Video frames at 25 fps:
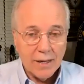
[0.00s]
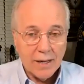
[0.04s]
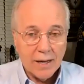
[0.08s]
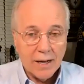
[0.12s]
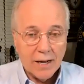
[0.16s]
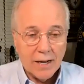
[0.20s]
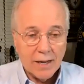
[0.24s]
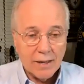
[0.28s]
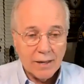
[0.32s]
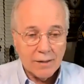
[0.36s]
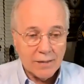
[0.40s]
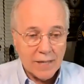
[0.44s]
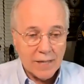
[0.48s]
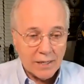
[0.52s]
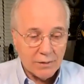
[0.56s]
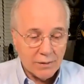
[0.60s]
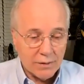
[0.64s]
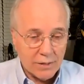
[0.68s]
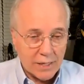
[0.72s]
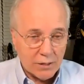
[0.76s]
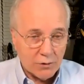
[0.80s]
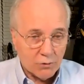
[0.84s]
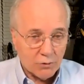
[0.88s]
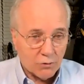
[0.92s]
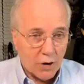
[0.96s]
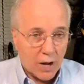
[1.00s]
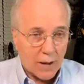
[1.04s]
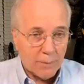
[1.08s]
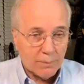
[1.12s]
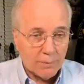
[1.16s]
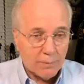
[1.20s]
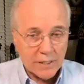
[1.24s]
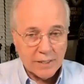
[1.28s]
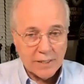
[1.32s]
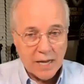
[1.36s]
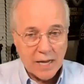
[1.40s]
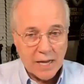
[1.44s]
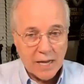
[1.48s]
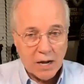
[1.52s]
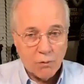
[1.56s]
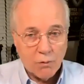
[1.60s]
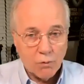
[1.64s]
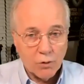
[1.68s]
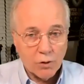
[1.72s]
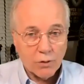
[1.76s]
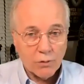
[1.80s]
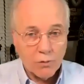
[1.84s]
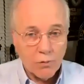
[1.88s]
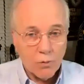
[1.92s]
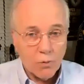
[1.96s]
Uh, they, they dropped it. Now
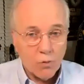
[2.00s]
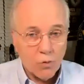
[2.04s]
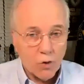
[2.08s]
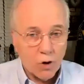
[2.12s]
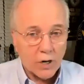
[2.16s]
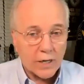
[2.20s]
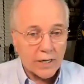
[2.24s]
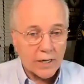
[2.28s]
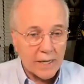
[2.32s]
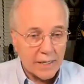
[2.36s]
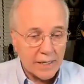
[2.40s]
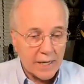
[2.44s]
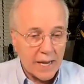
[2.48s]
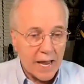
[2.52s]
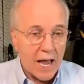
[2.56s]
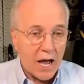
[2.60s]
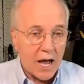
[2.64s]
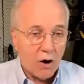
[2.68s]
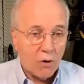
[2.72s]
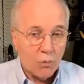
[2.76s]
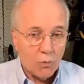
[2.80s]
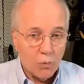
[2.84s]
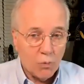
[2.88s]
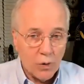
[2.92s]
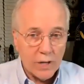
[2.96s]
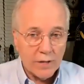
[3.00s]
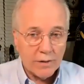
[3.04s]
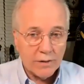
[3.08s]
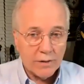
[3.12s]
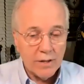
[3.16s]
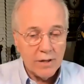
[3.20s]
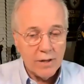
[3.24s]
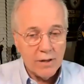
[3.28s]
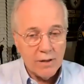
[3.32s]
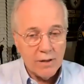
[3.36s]
we're working now with